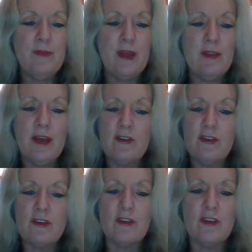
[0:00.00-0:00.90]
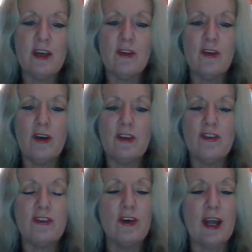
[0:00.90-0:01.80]
That is not to say the knowledge
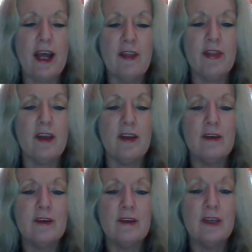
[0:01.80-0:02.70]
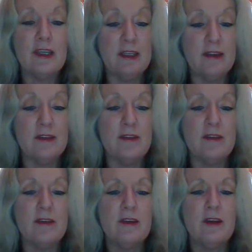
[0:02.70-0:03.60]
is not out there, it
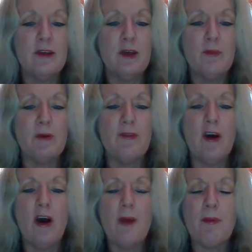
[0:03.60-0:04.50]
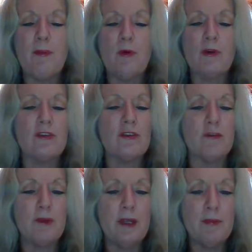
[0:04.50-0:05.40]
is, but for high proportions
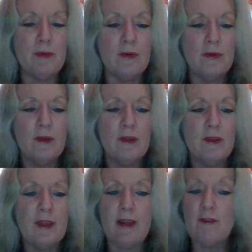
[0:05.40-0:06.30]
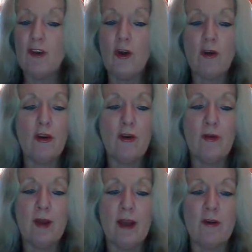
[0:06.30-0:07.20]
of people, they have no
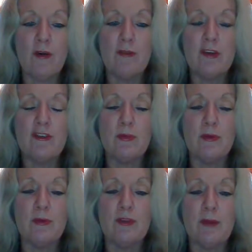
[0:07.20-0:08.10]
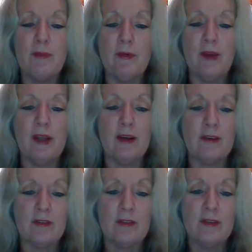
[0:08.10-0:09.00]
clue how to grow vegetables and build a
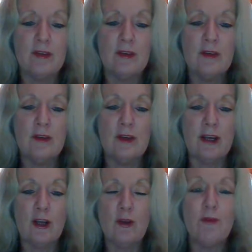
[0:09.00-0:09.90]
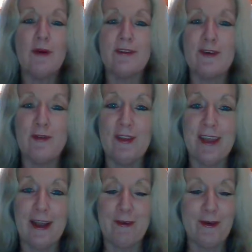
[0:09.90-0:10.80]
house. I include myself in
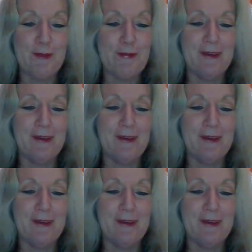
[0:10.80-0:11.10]
that group.